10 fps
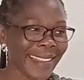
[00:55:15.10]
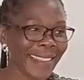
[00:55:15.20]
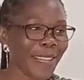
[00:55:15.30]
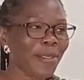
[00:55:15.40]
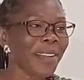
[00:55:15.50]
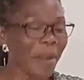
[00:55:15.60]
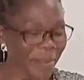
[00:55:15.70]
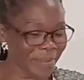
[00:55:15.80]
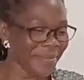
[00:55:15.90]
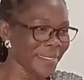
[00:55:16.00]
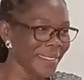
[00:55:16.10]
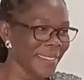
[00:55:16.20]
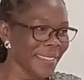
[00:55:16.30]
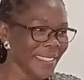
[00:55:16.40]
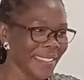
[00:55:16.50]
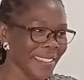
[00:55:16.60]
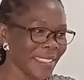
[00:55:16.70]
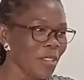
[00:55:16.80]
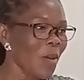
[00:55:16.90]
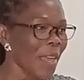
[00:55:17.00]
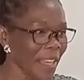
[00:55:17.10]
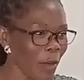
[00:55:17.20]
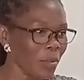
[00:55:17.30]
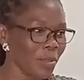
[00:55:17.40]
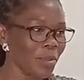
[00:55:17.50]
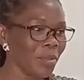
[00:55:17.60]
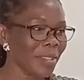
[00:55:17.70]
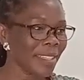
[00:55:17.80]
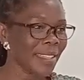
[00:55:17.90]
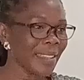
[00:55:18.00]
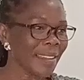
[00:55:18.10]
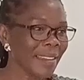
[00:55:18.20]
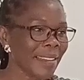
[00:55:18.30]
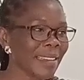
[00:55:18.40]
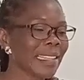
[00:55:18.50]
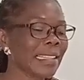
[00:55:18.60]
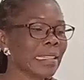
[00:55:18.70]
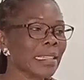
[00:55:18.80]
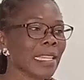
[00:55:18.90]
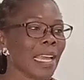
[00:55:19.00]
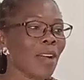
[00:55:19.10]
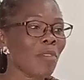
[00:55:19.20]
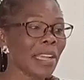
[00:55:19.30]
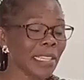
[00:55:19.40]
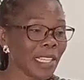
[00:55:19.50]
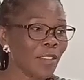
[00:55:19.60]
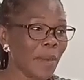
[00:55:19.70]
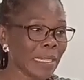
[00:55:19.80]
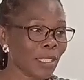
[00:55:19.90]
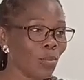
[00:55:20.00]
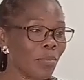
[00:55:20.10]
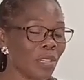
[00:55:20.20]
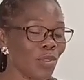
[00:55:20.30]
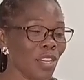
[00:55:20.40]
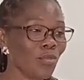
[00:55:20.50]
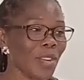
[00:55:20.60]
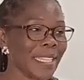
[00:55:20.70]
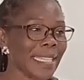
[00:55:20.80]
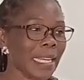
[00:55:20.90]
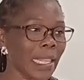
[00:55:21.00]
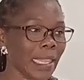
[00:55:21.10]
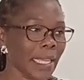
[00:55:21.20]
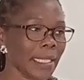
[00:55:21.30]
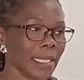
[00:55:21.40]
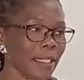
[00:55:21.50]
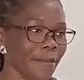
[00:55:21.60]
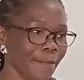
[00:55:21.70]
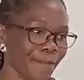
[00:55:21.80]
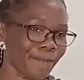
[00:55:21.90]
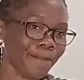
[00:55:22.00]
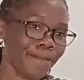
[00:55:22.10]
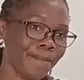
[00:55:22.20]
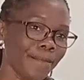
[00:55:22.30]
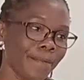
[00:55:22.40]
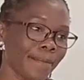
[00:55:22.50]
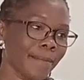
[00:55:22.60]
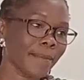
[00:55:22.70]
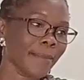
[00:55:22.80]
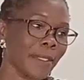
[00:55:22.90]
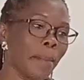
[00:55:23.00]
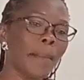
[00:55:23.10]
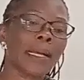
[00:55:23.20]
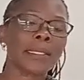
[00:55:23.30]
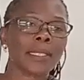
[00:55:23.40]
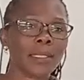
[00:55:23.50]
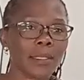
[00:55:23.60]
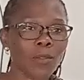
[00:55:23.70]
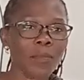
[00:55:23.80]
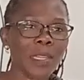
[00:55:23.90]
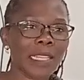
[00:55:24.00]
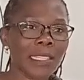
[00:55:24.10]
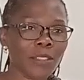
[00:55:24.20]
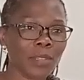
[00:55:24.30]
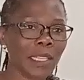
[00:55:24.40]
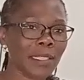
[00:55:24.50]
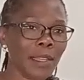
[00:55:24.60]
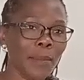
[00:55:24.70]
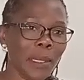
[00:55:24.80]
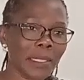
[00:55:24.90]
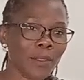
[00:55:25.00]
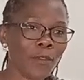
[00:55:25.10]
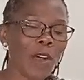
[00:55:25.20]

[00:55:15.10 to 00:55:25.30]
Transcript: they don't come. So what I will do, I'll attach marks between 20 and 30. Marks will be attached to the assignment for